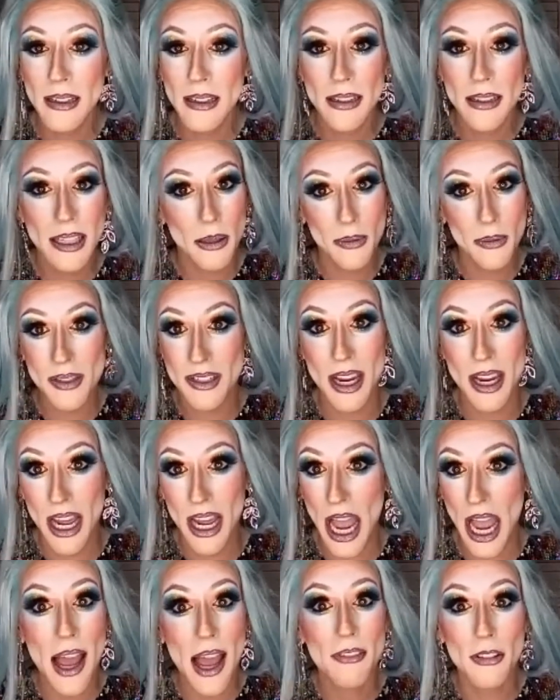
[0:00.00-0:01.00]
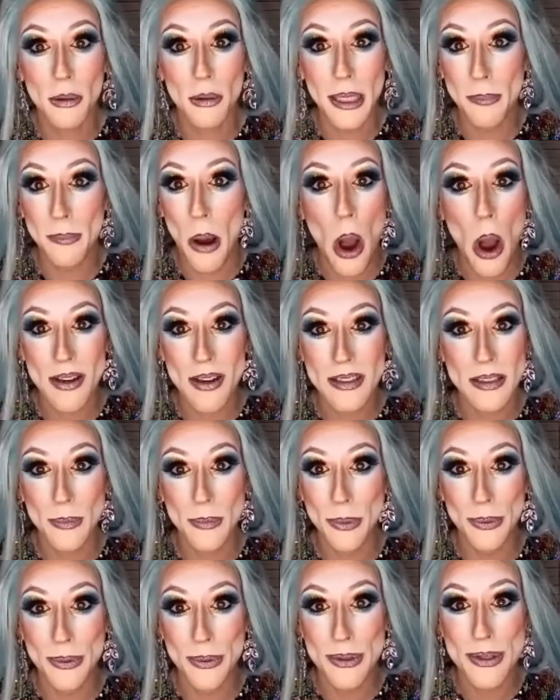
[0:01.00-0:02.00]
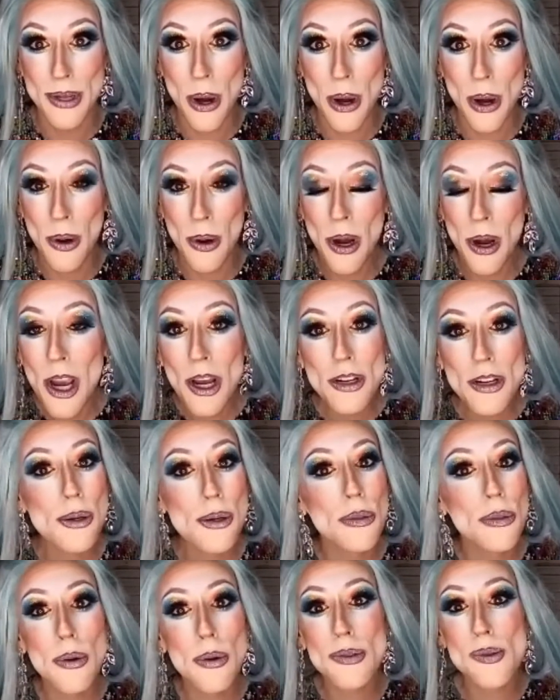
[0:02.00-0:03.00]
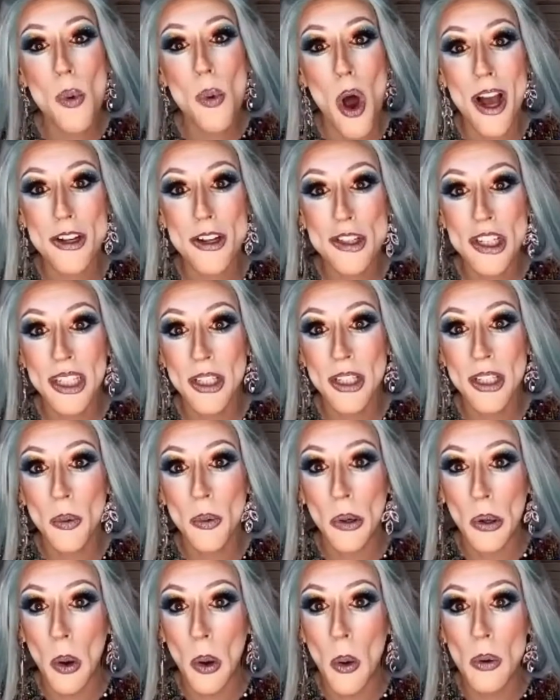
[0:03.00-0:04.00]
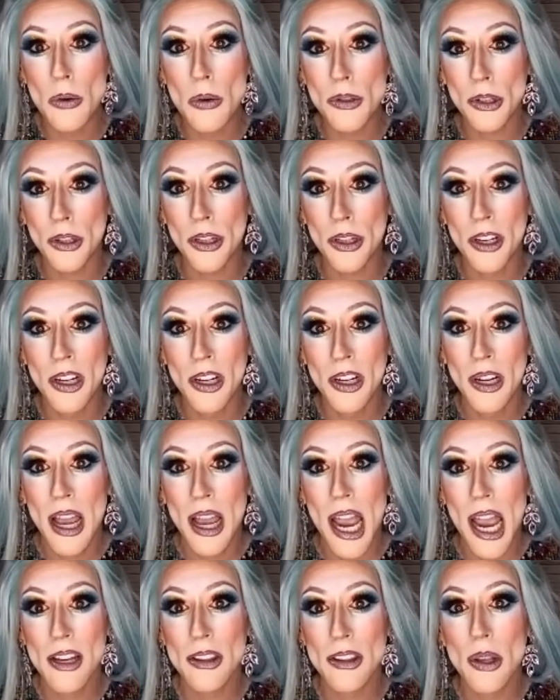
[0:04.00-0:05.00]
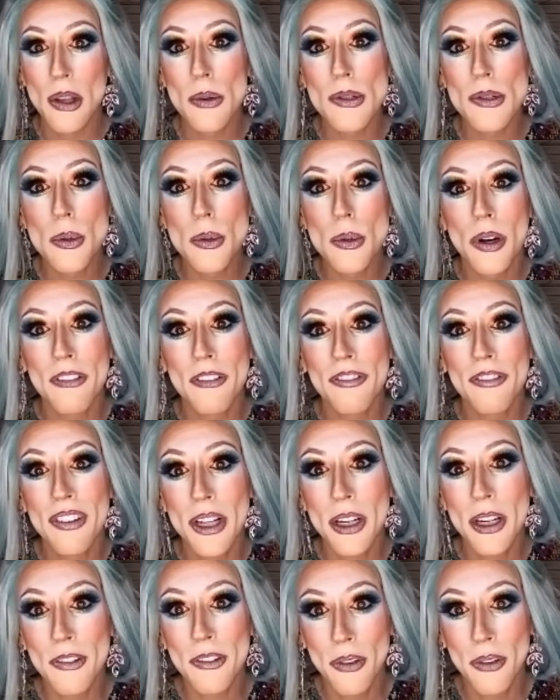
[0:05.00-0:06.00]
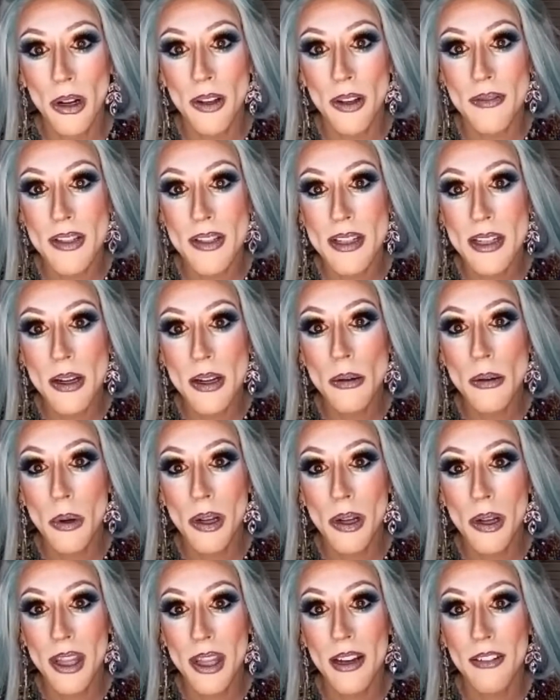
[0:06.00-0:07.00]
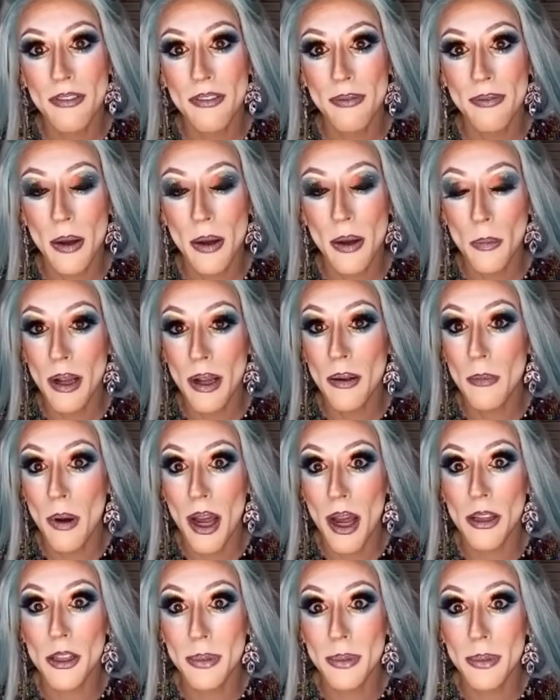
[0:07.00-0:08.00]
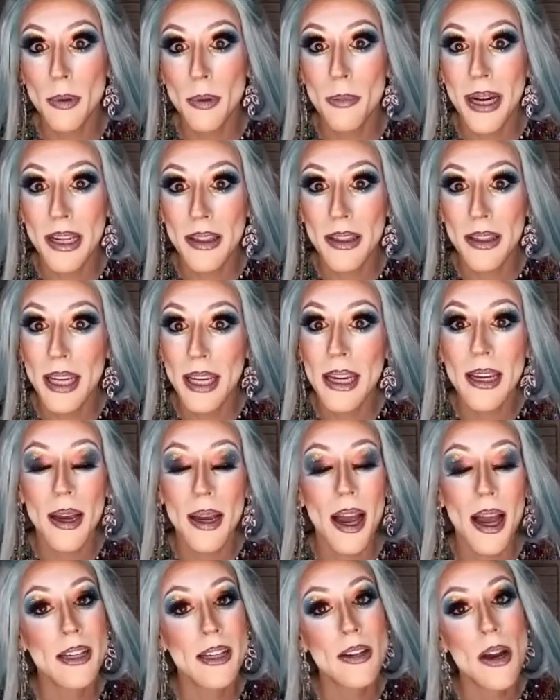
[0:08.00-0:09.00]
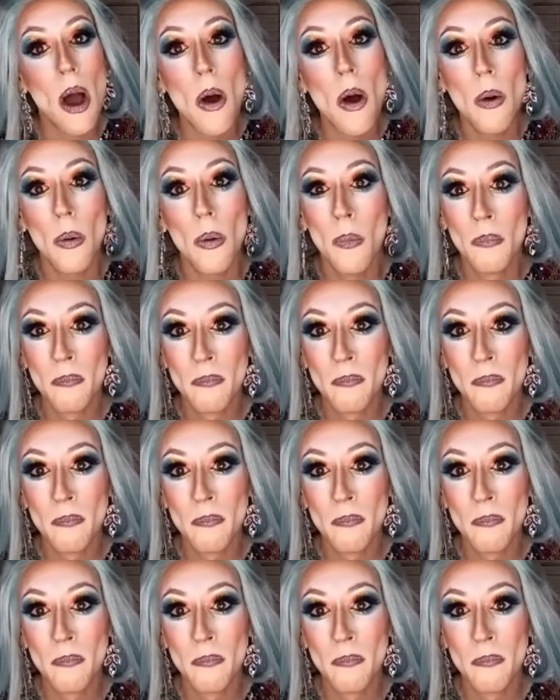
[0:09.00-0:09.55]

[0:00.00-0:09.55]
it was going to ever be possible. So to those watching who are older and those who are fearful of still what other people may think, I know